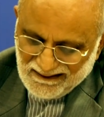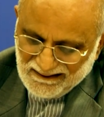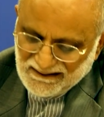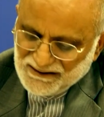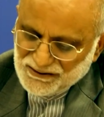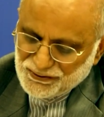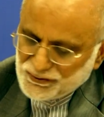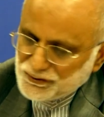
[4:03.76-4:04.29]

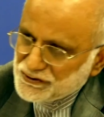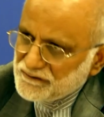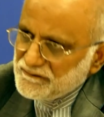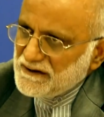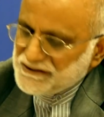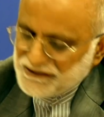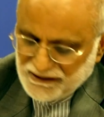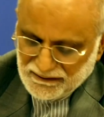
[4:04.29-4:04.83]
The
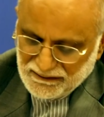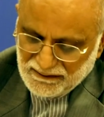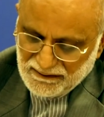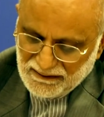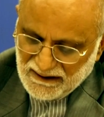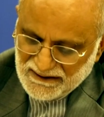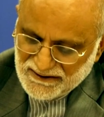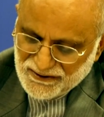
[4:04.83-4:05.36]
situation
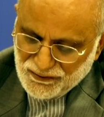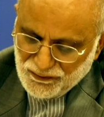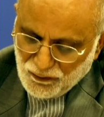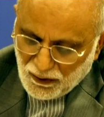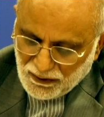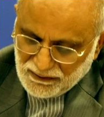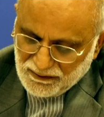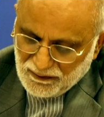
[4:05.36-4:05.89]
does
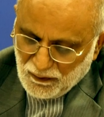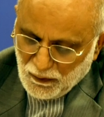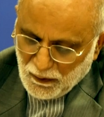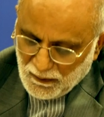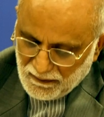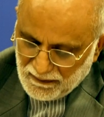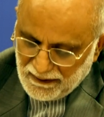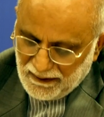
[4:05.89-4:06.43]
not
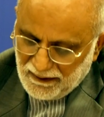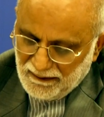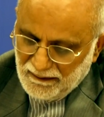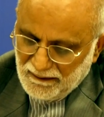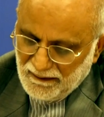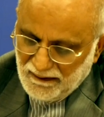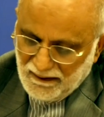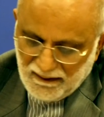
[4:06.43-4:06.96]
only
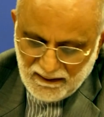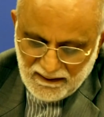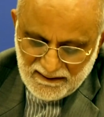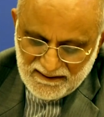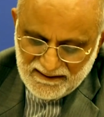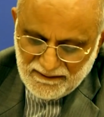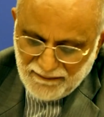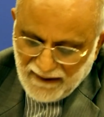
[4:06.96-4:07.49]

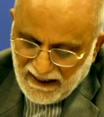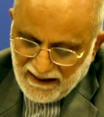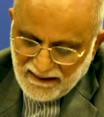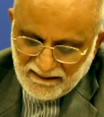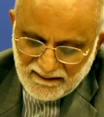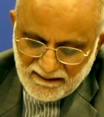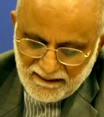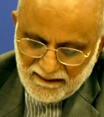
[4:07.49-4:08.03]

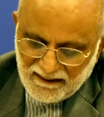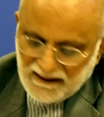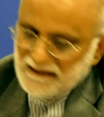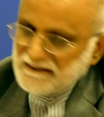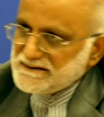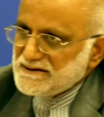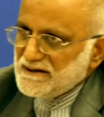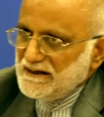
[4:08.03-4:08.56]
demand
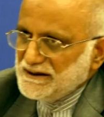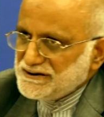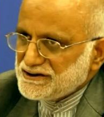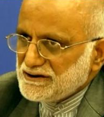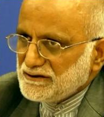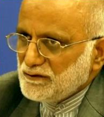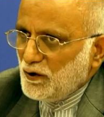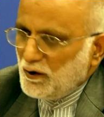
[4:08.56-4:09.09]

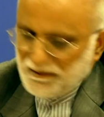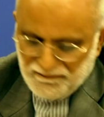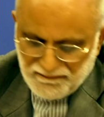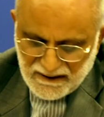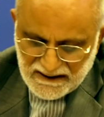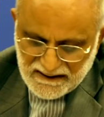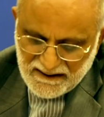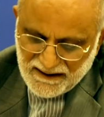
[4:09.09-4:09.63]
reconciliation or
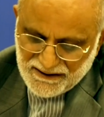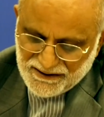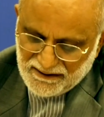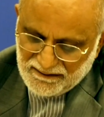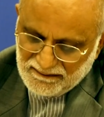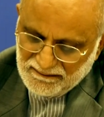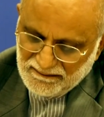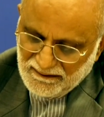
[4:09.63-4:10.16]

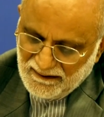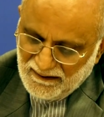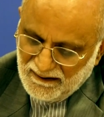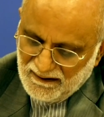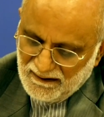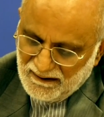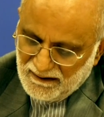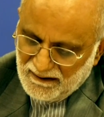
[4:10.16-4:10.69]
mediation,
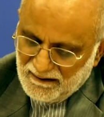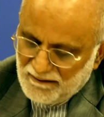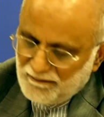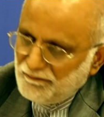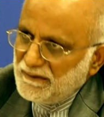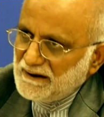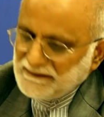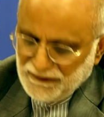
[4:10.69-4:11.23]

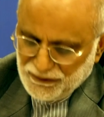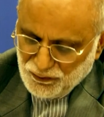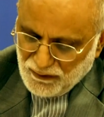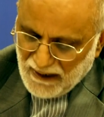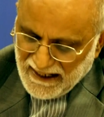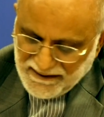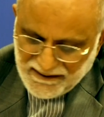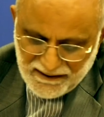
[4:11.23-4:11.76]
but the
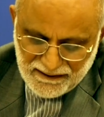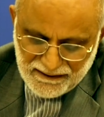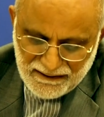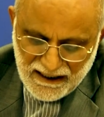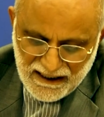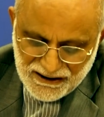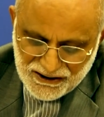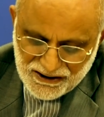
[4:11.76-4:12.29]
United
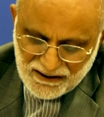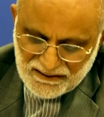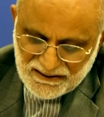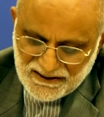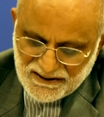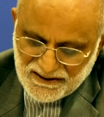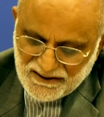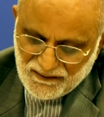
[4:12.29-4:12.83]

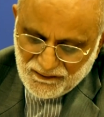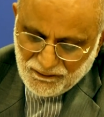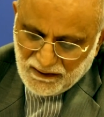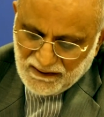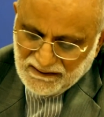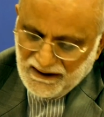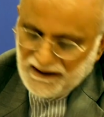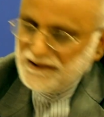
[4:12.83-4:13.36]
Nations, for
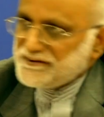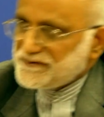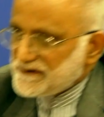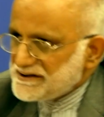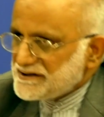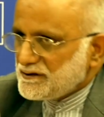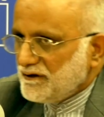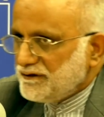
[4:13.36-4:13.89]
the
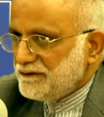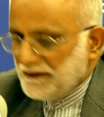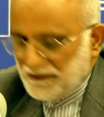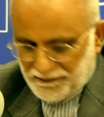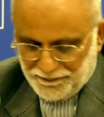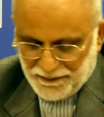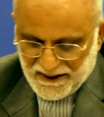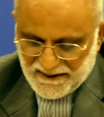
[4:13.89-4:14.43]
interest of
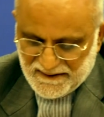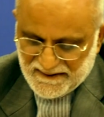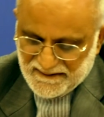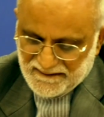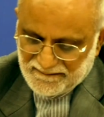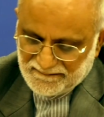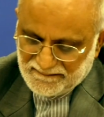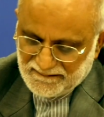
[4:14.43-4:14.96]
world peace,
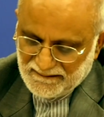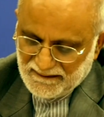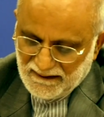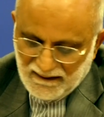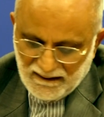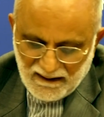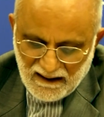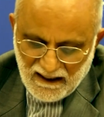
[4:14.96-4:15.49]

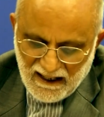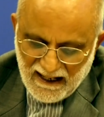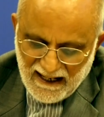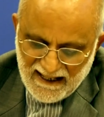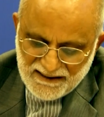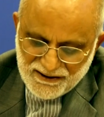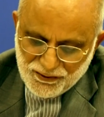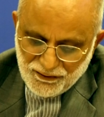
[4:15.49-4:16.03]

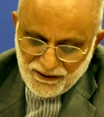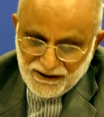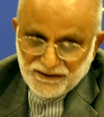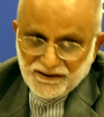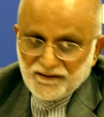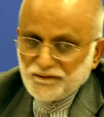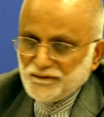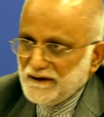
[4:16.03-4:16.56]
has to
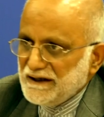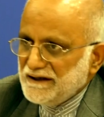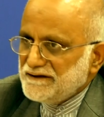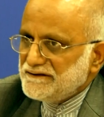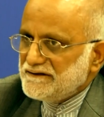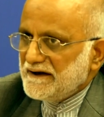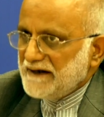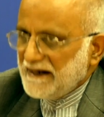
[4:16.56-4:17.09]

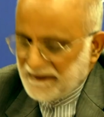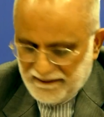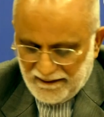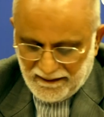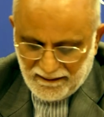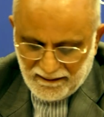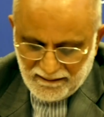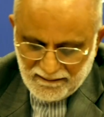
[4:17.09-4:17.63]
intervene
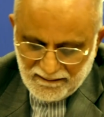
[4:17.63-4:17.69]
directly